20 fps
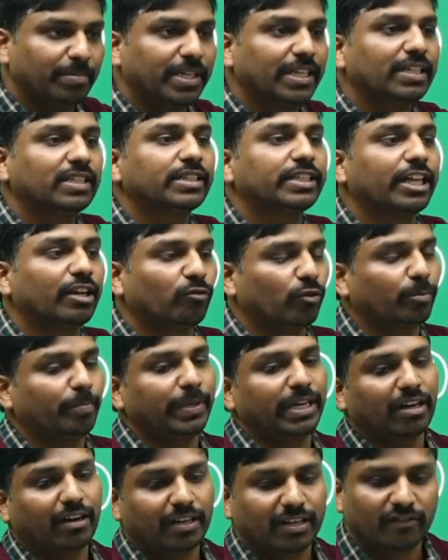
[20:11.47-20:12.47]
there would be a
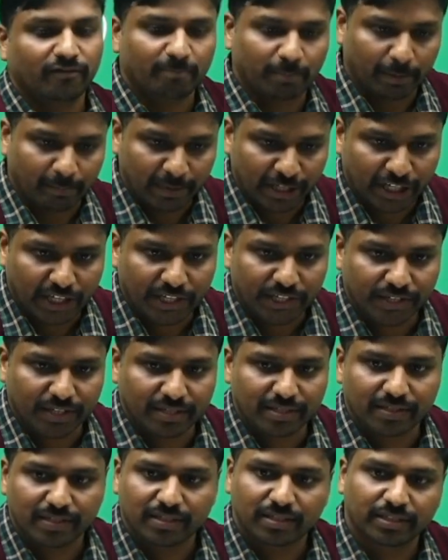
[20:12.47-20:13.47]
lot of publications,
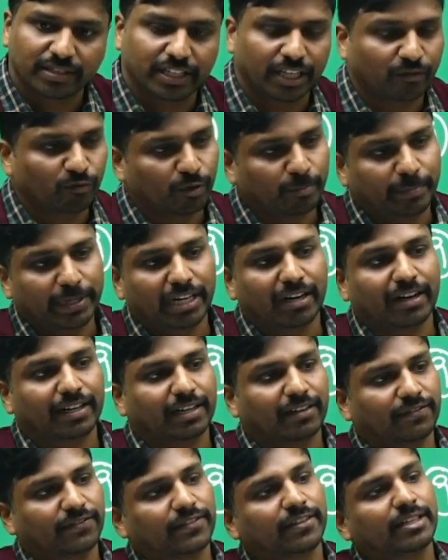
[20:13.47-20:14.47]
there would be a lot of
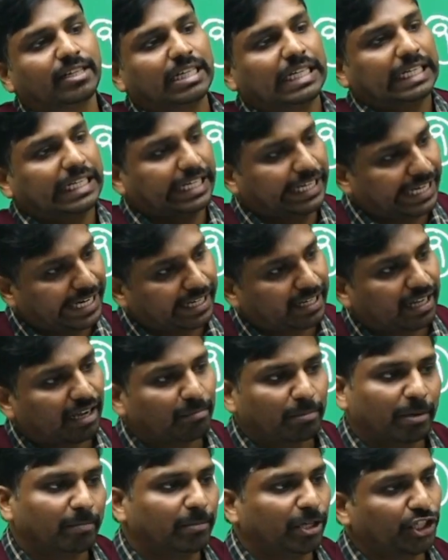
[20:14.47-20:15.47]
data
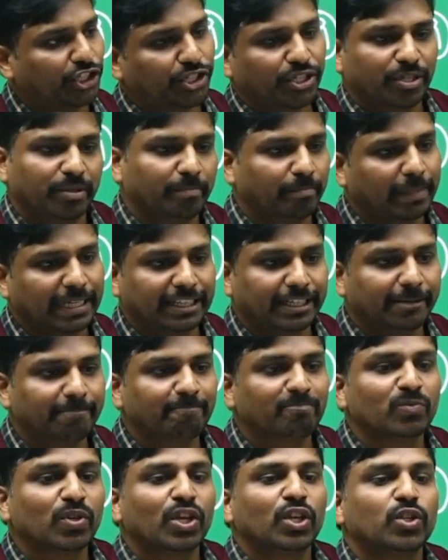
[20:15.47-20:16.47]
published by them.
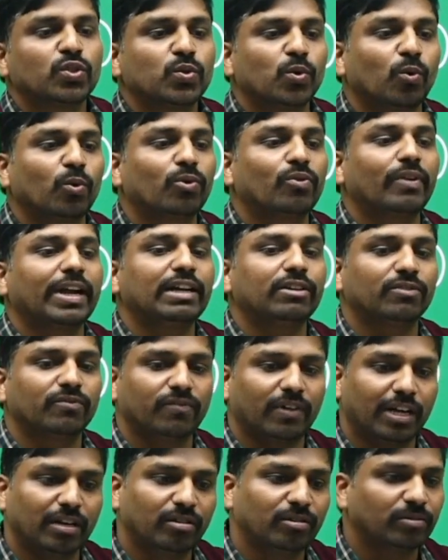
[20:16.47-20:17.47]
So try to
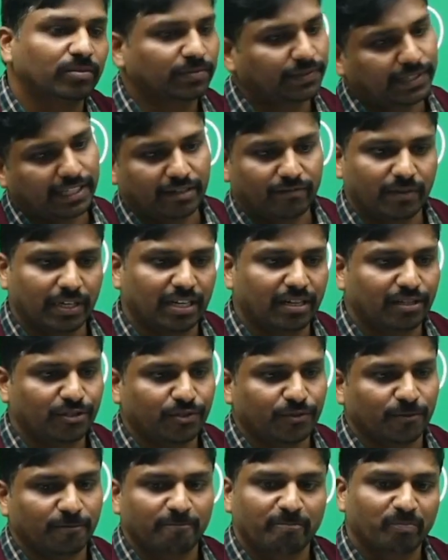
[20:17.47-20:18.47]
follow that one also.
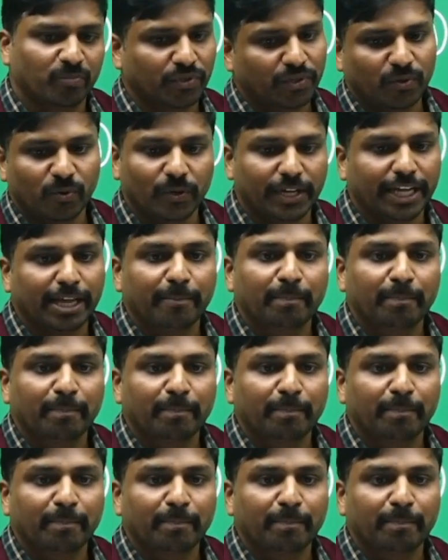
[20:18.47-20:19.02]
Okay,